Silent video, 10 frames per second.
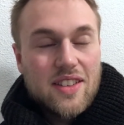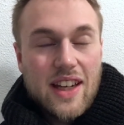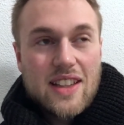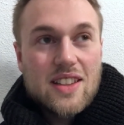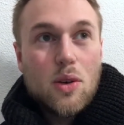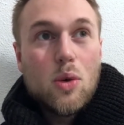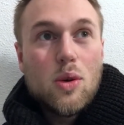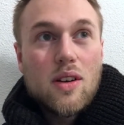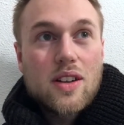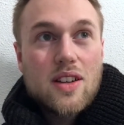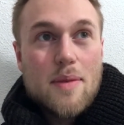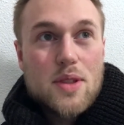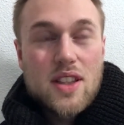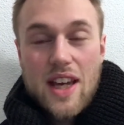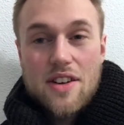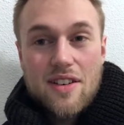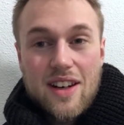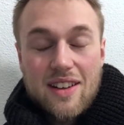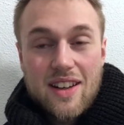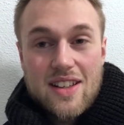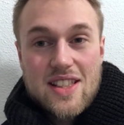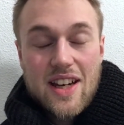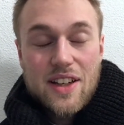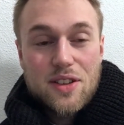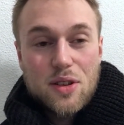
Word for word: that all comes together in a desire to